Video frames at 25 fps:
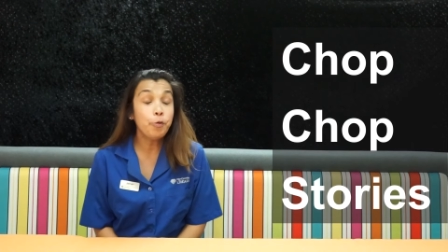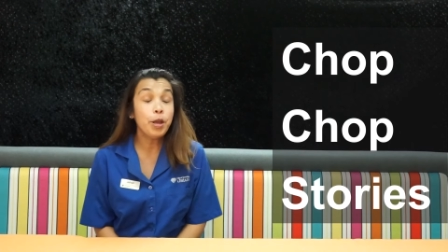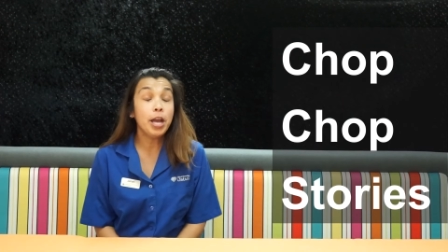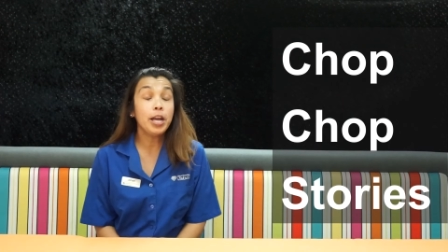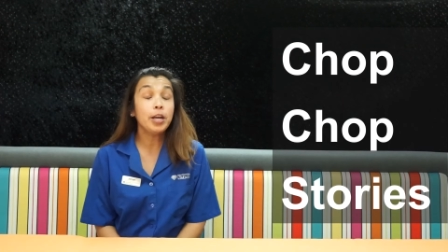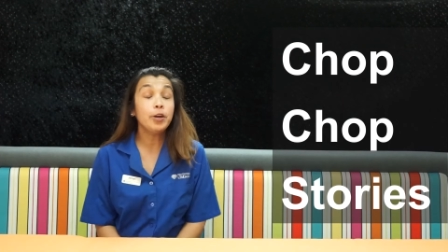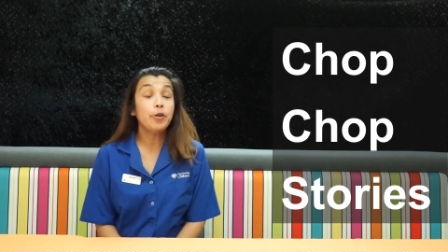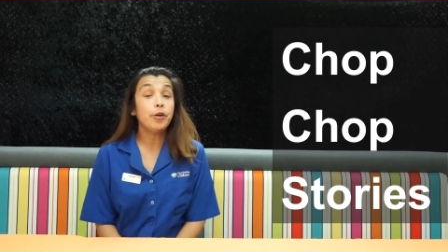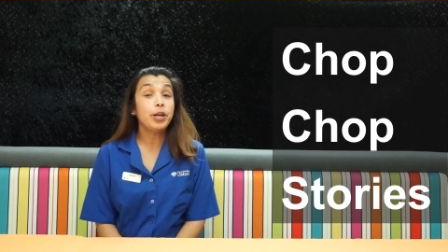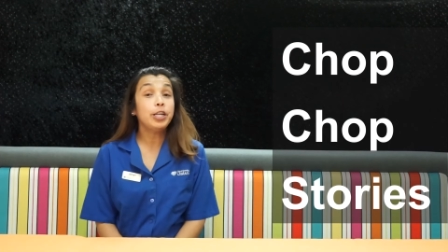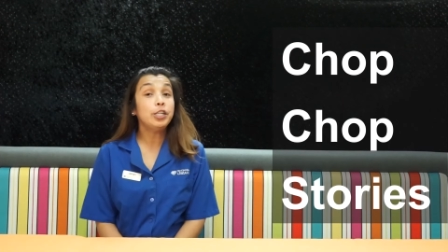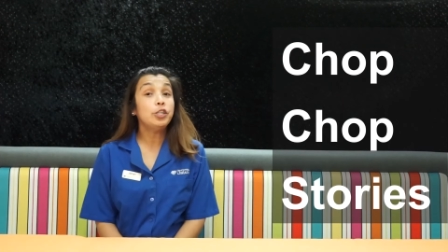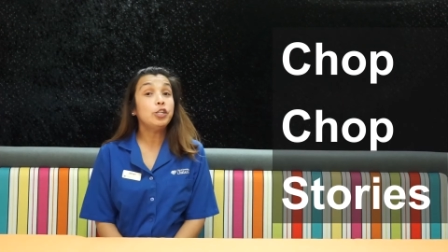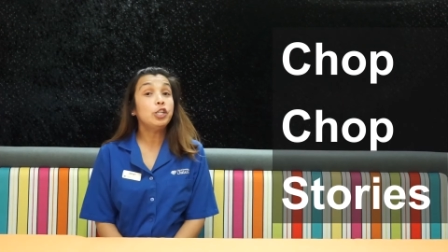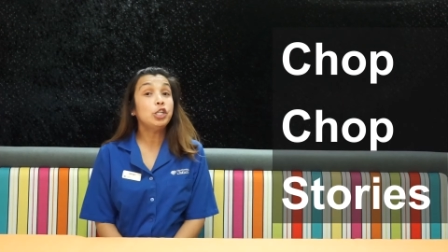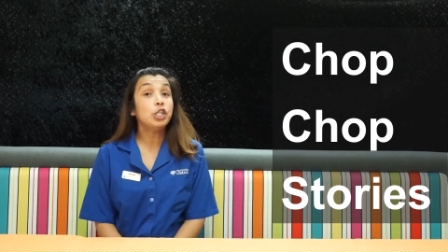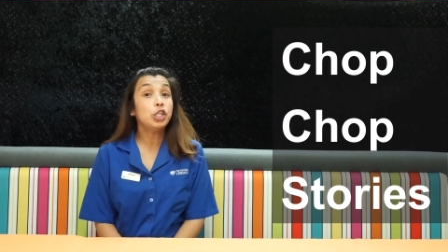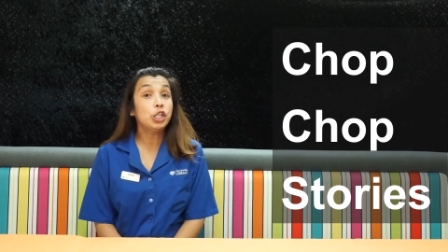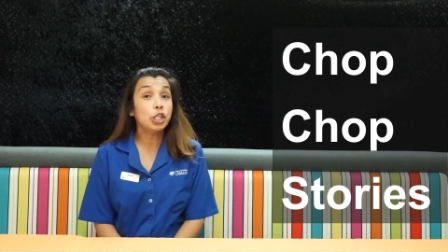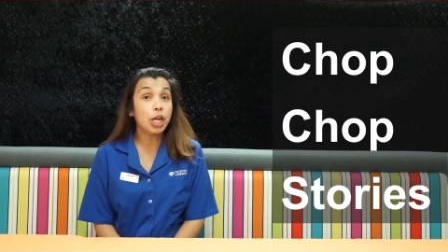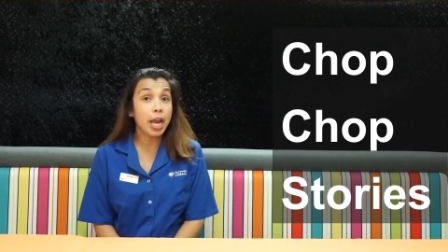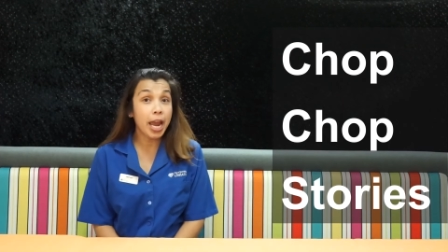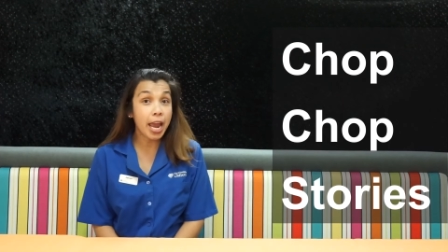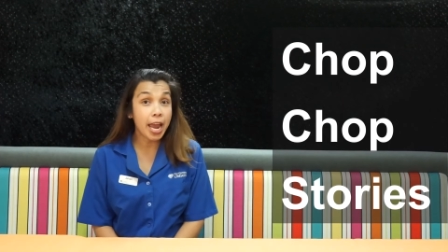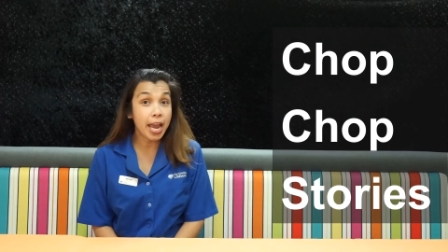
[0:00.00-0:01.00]
we are going to
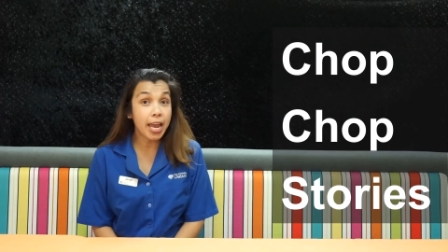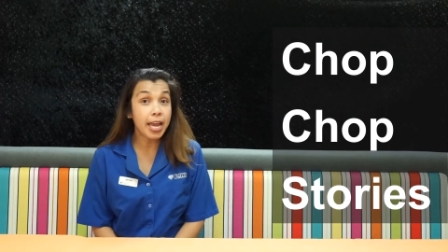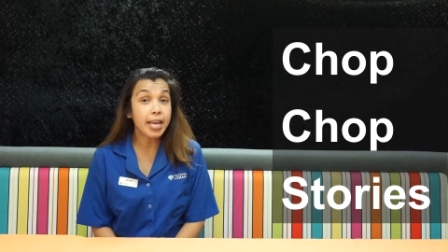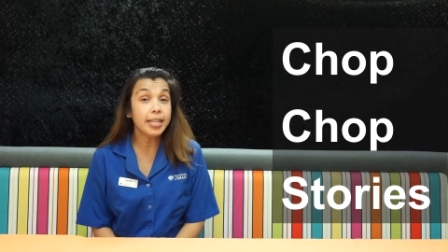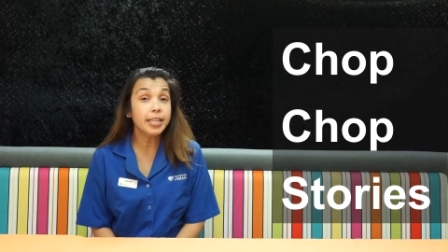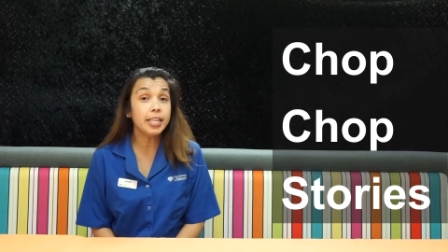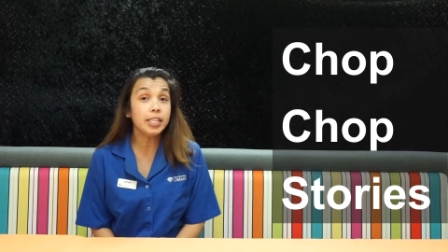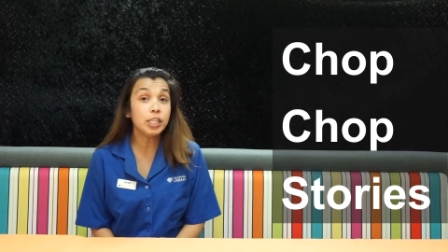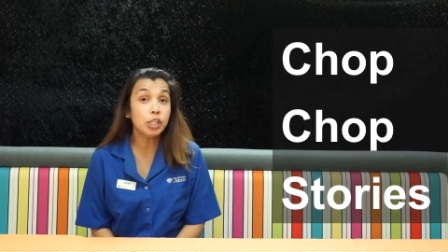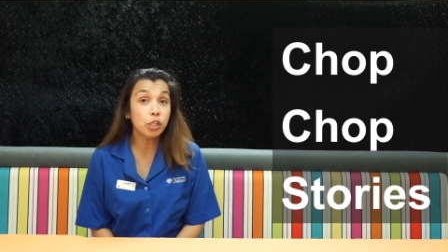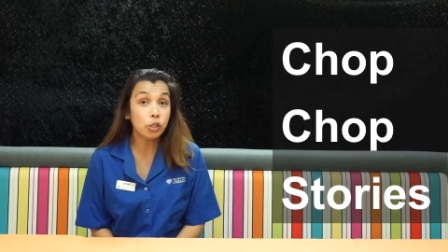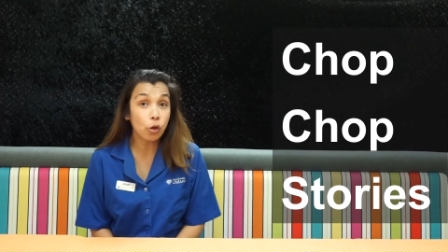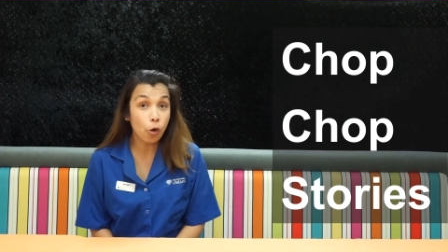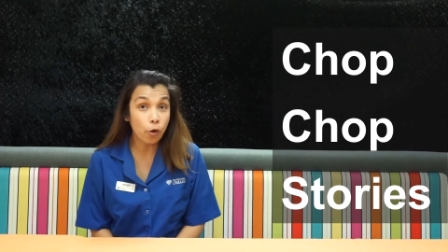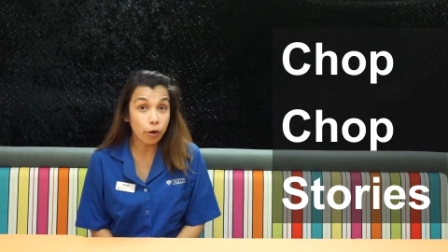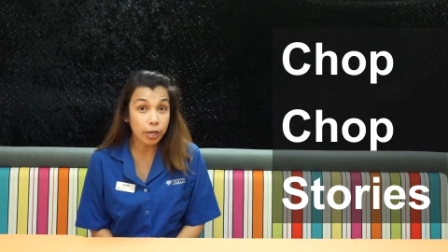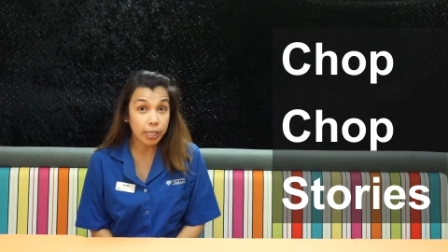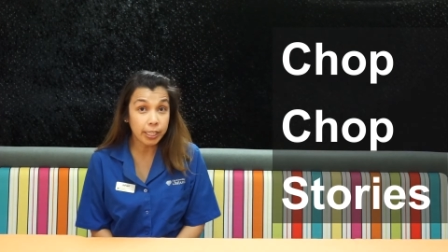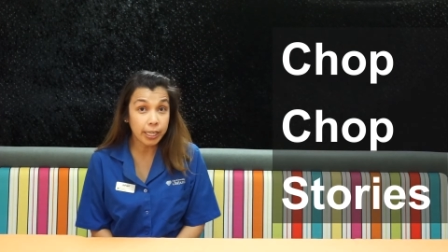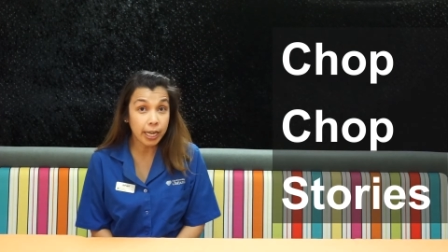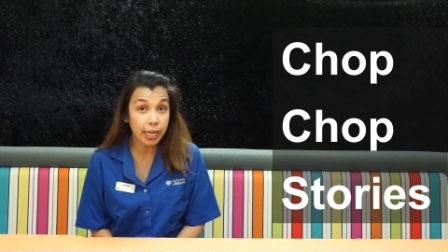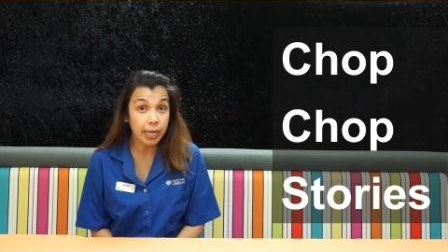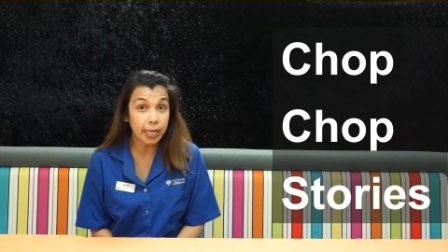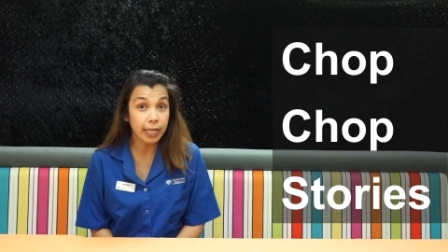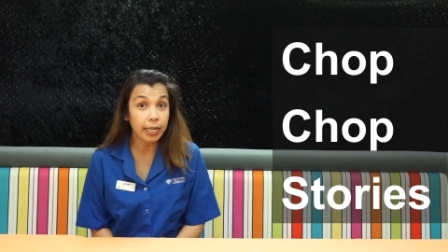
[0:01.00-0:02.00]
share in the
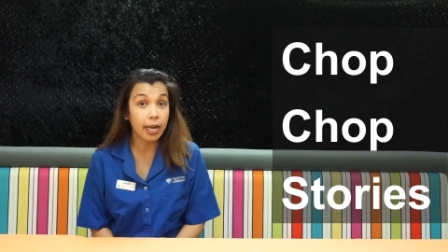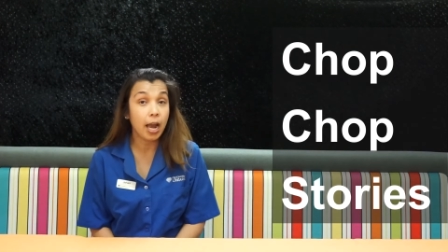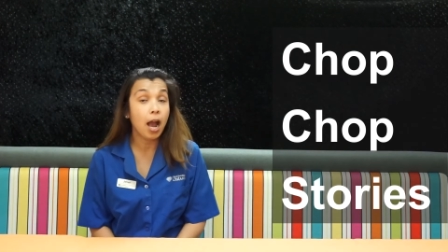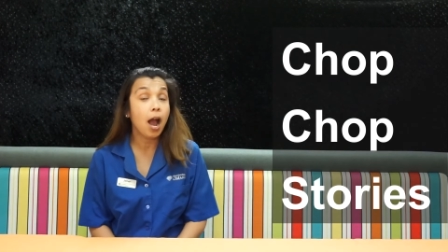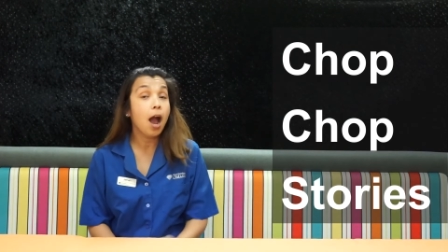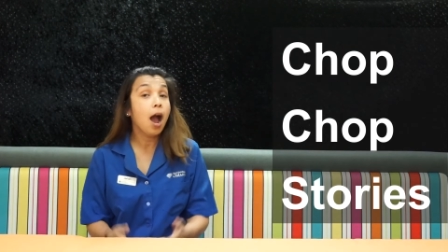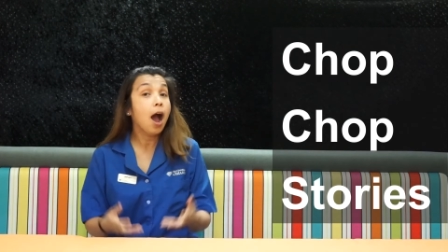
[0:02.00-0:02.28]
storytelling.